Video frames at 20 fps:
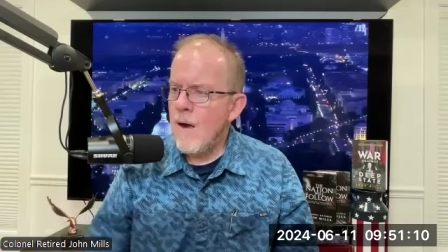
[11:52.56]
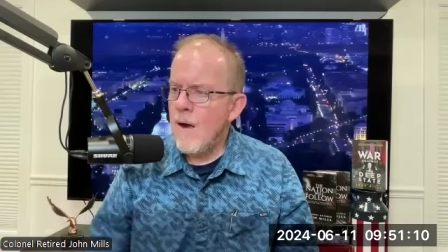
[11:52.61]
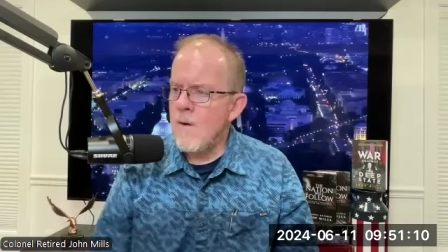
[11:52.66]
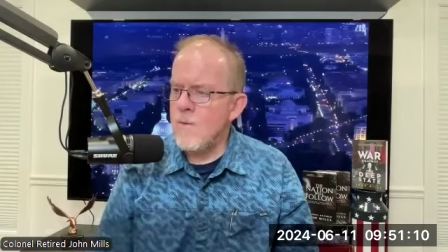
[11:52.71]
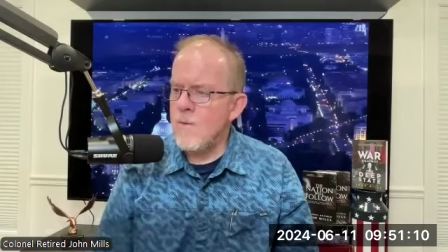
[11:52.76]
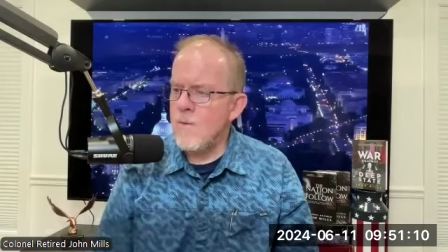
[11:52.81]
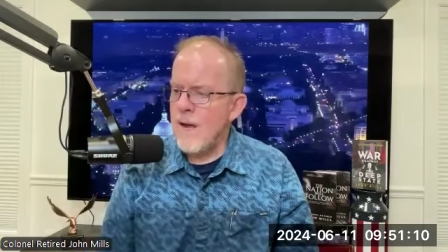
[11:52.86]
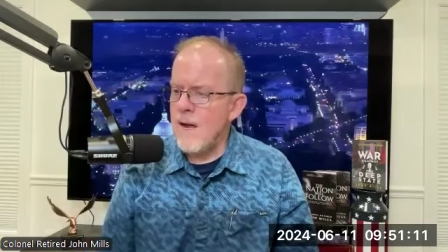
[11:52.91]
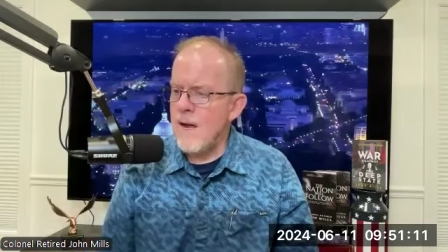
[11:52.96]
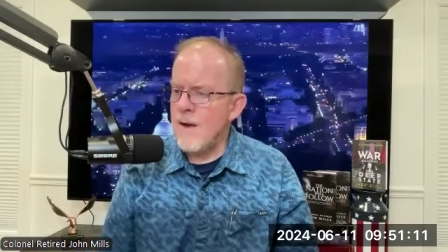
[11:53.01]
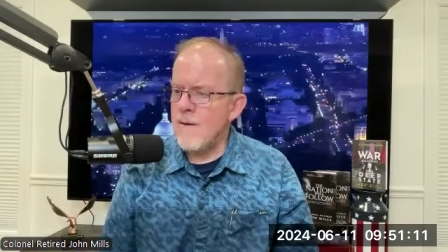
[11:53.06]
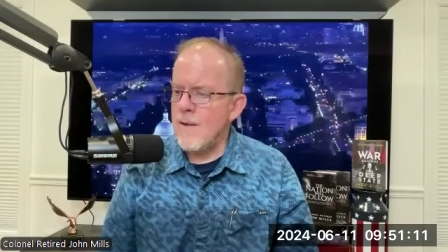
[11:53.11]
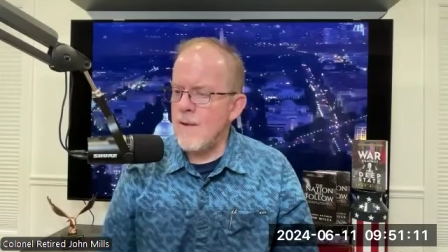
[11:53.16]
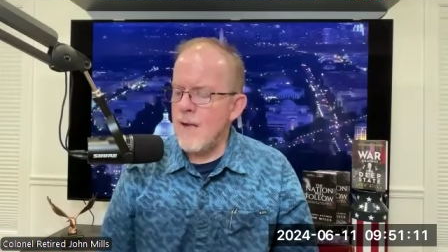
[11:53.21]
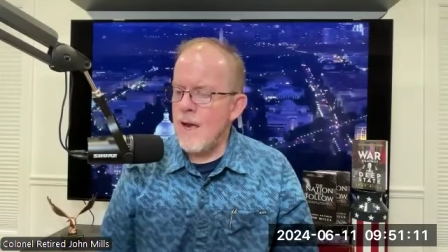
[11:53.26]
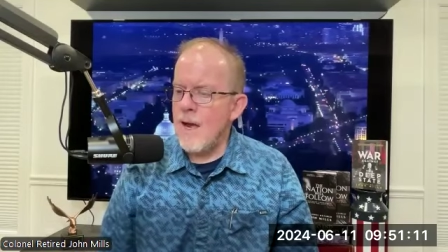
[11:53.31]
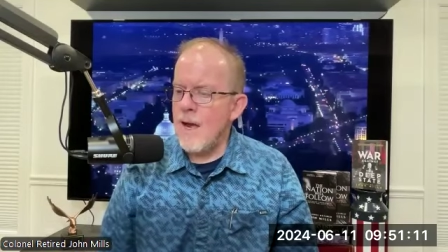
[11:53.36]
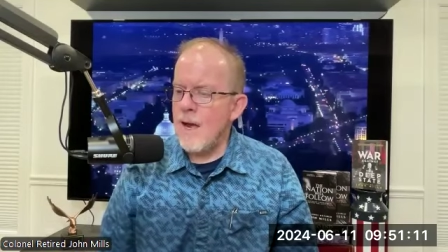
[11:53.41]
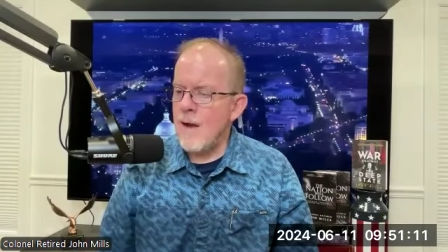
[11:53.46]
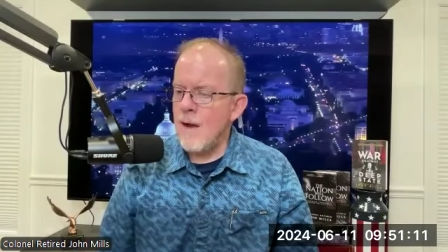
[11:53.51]
Oh yeah,
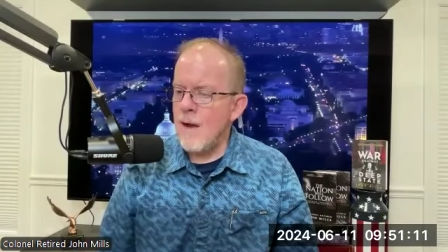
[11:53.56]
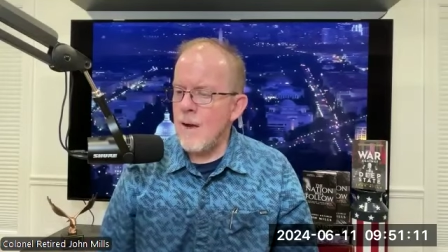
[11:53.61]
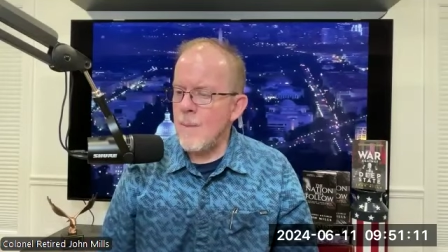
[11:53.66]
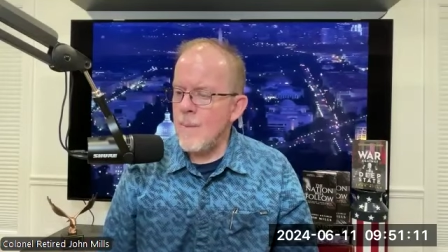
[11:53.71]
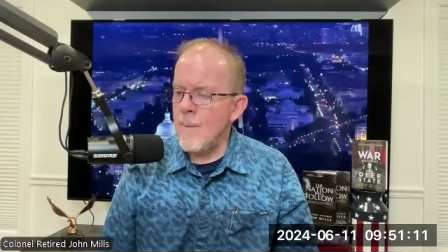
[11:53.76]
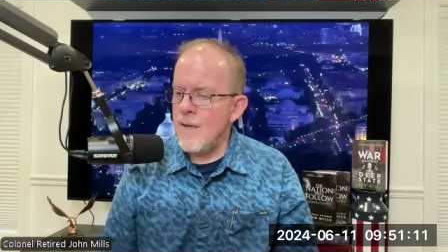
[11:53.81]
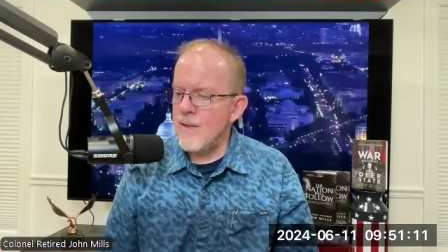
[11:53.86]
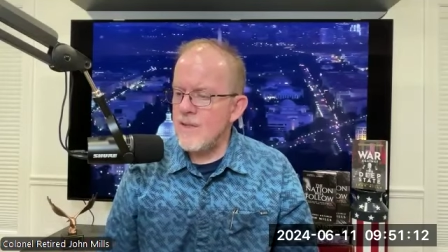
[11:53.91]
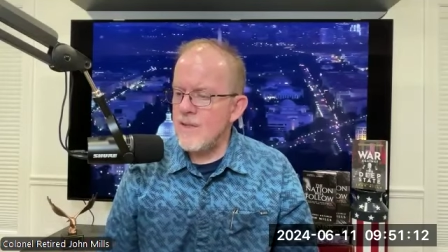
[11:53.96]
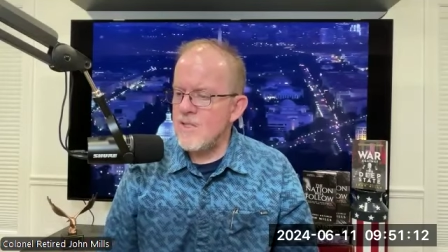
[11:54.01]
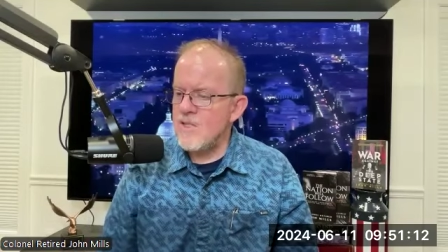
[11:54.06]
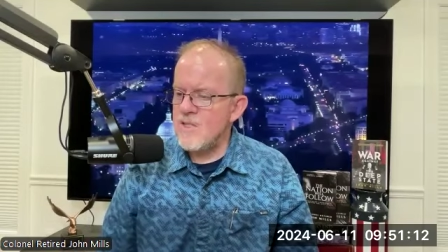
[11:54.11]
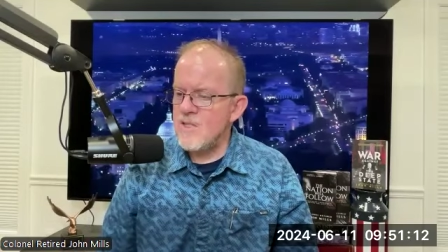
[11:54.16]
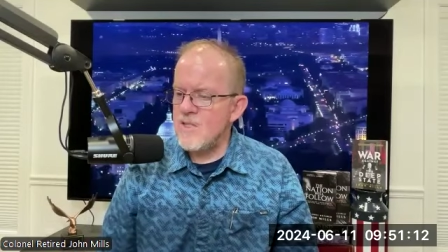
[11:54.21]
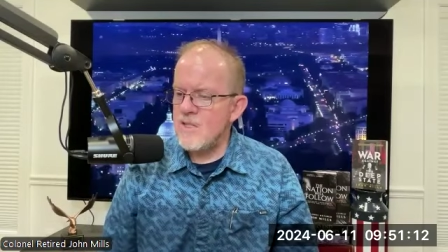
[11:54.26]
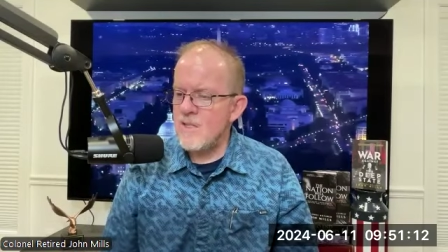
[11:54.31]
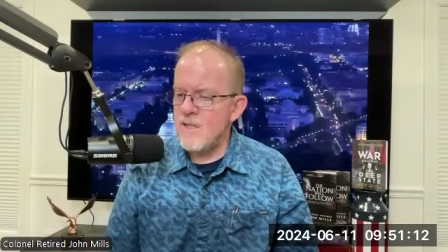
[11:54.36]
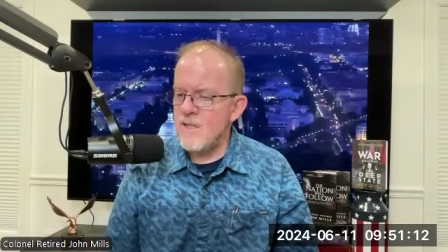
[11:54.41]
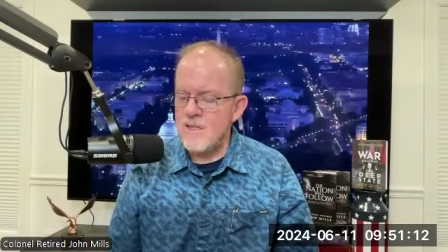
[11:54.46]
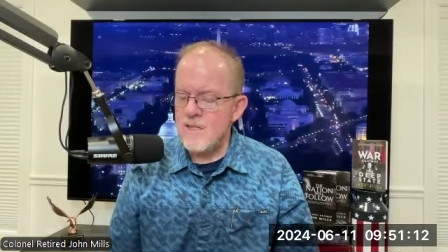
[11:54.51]
yeah. I mean this
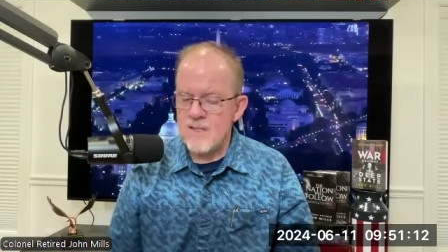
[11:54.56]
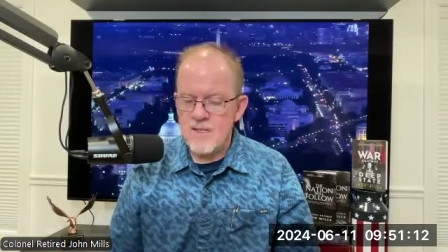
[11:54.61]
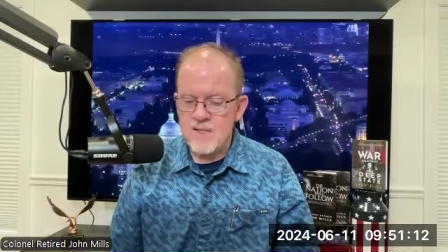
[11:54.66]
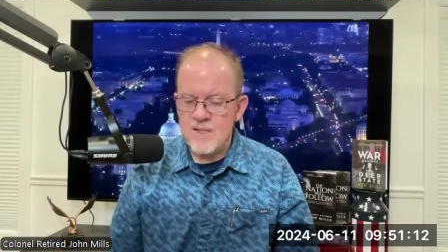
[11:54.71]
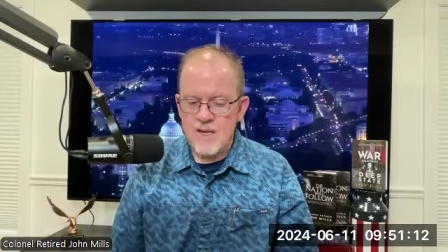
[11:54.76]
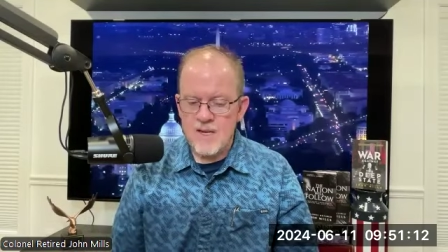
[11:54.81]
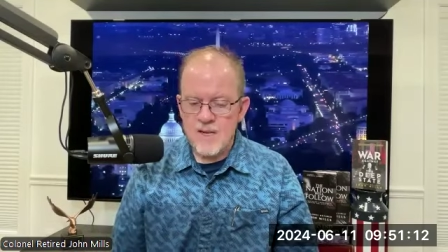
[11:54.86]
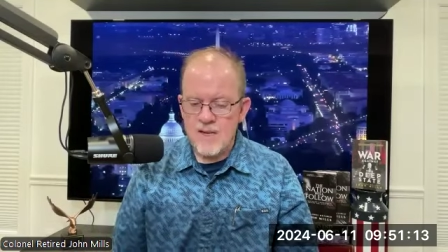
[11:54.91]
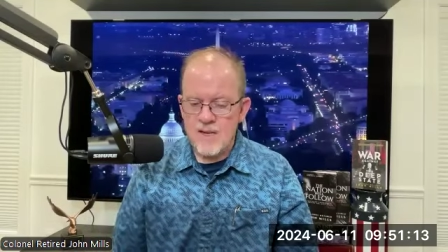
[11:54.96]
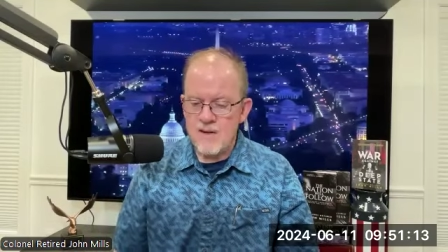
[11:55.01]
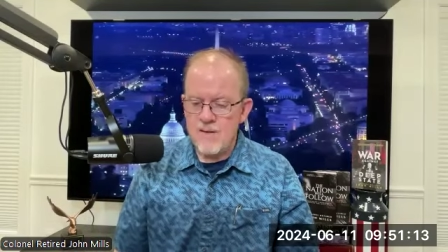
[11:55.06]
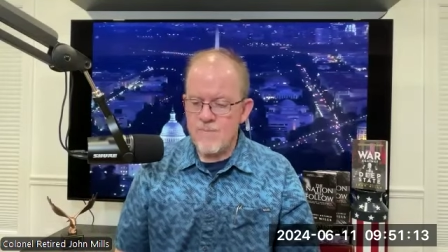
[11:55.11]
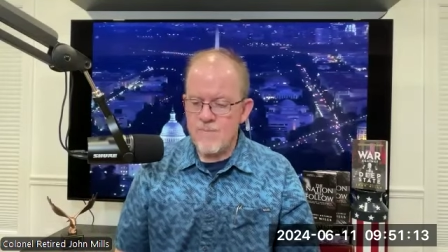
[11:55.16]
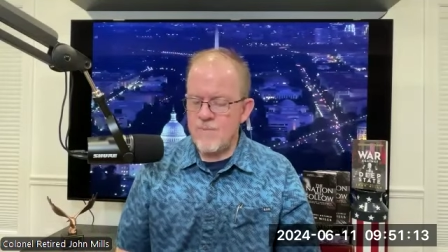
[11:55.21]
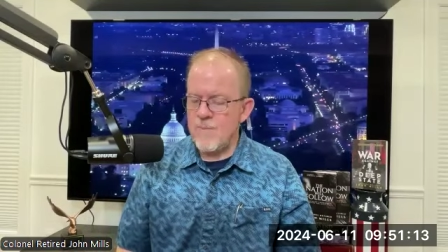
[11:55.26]
this uh,